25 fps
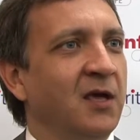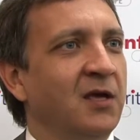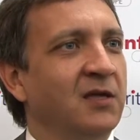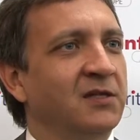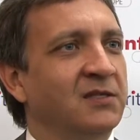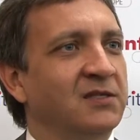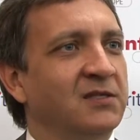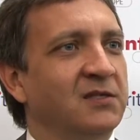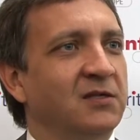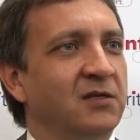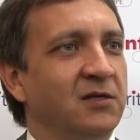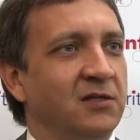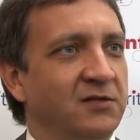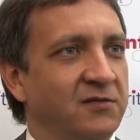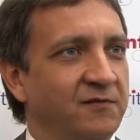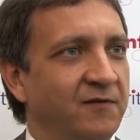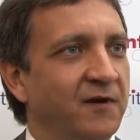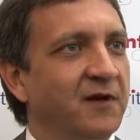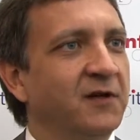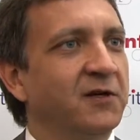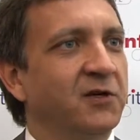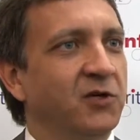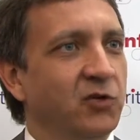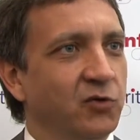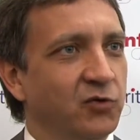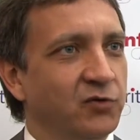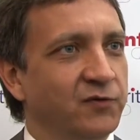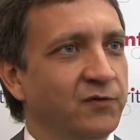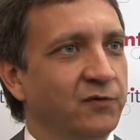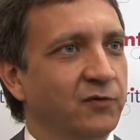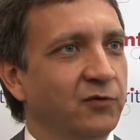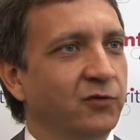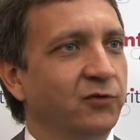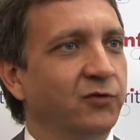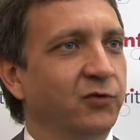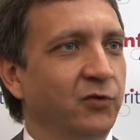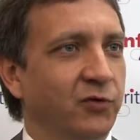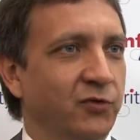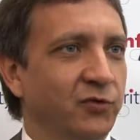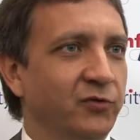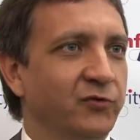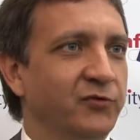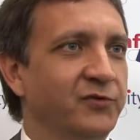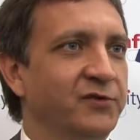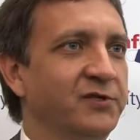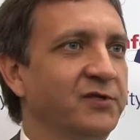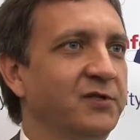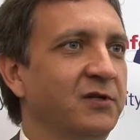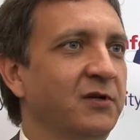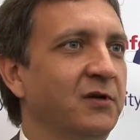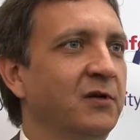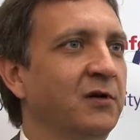It's very useful to use